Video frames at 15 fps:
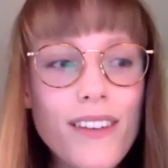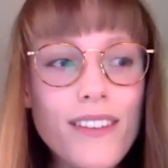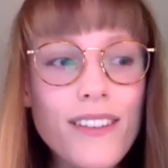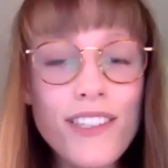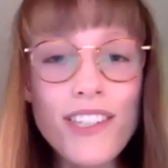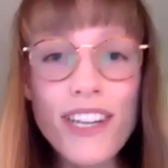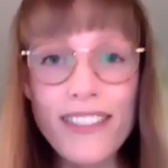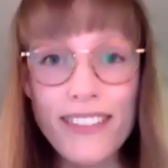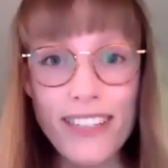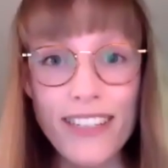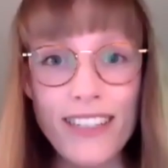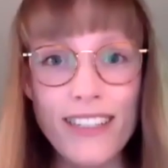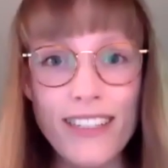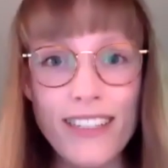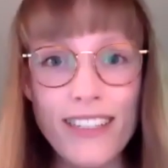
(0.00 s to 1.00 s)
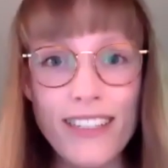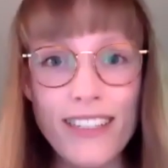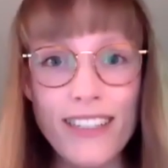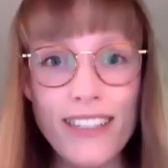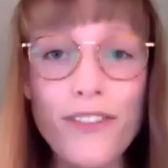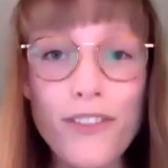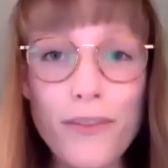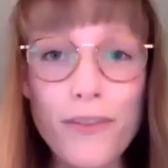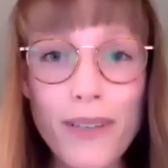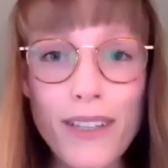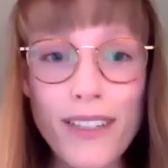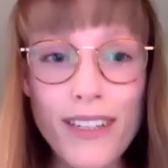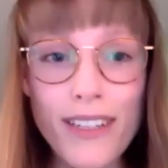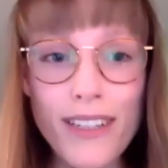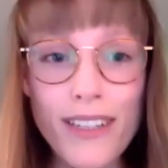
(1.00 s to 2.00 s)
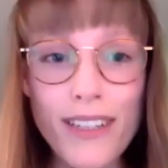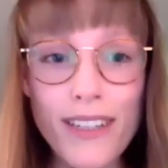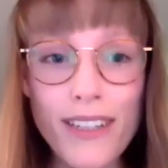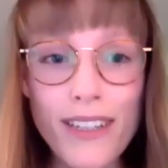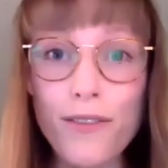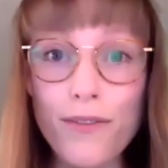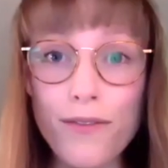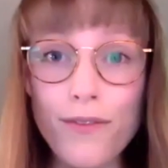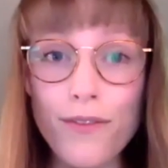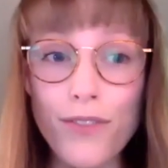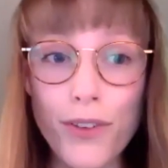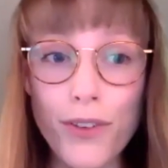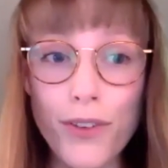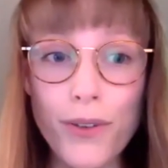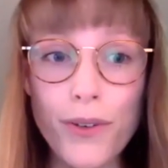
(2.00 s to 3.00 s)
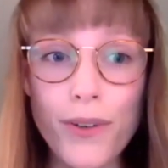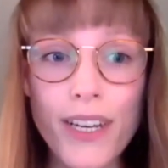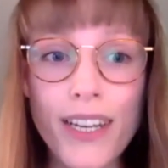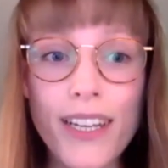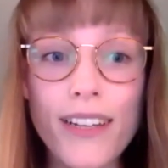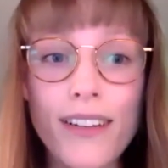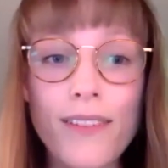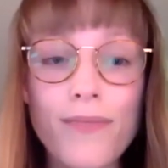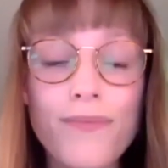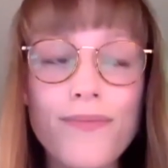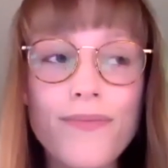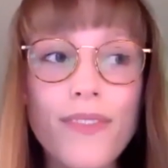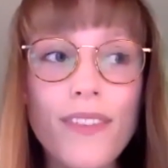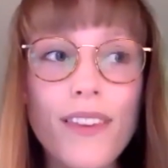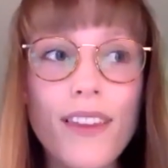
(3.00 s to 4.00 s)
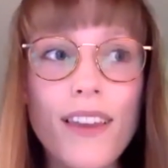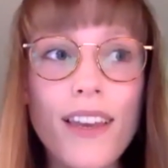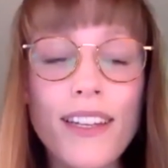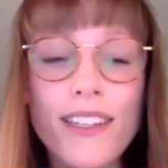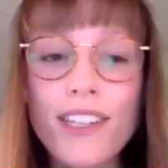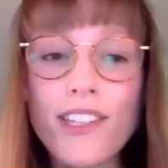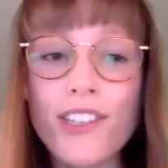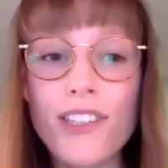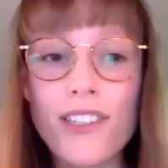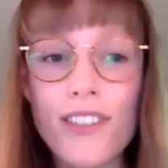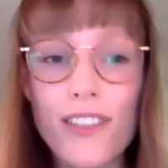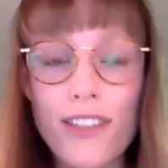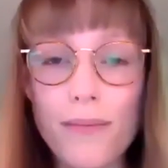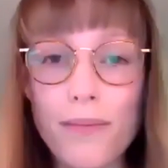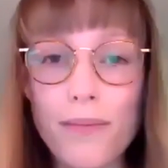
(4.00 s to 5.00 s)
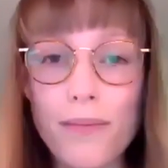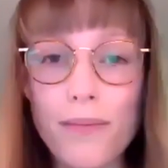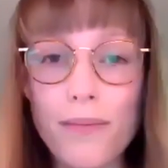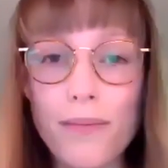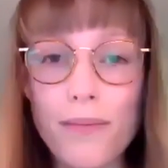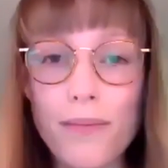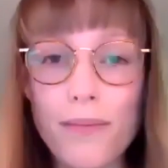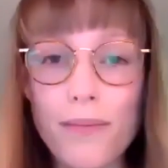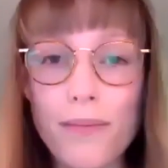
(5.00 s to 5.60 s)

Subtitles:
suggesting this vulnerability view in addition to the polluter pays